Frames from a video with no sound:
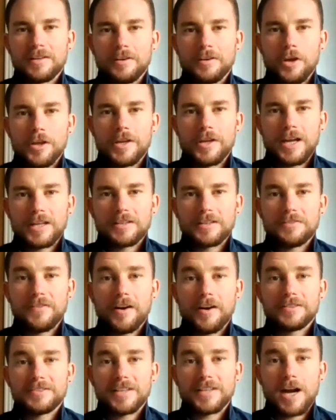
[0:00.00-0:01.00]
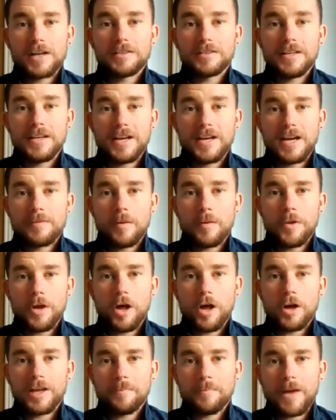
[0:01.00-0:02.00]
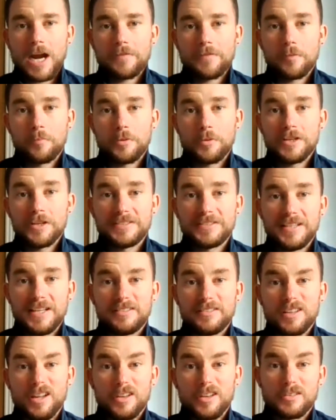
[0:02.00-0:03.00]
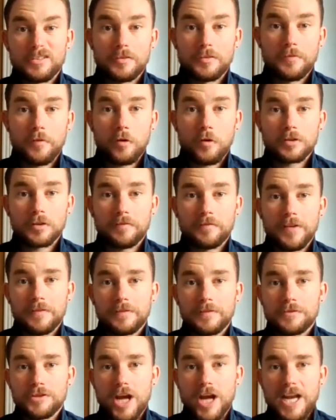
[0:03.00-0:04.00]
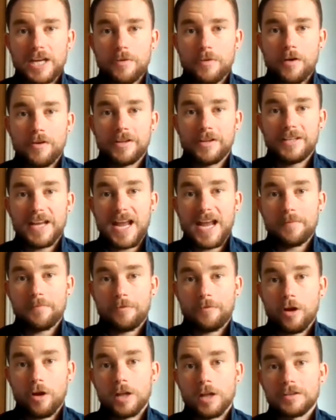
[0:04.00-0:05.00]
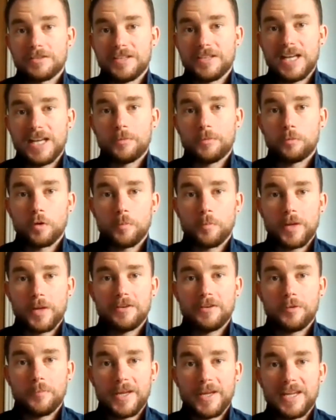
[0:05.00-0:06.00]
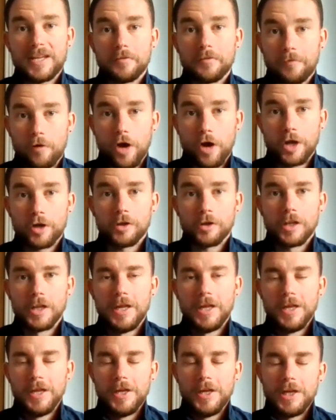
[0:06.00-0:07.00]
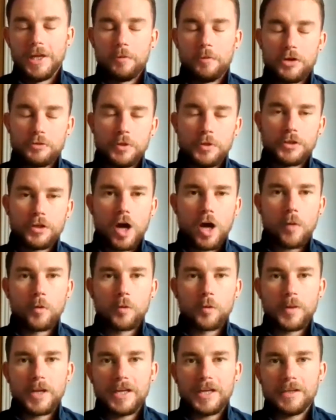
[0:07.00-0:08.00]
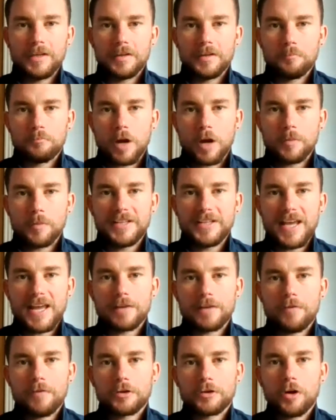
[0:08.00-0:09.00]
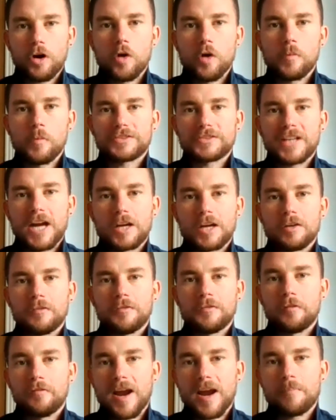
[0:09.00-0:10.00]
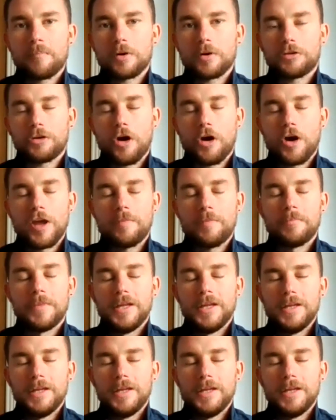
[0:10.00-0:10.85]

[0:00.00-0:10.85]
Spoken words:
Like at the very start of the year, when we all came back for pre-season on the 4th or 5th of January, the aim for all the teams would have been to be in the final, which we thought would be probably the end of October, start of November time.